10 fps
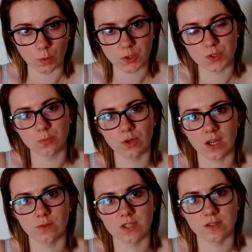which was a book
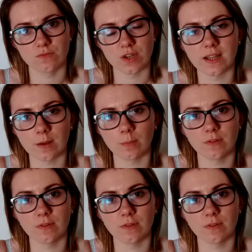I was reading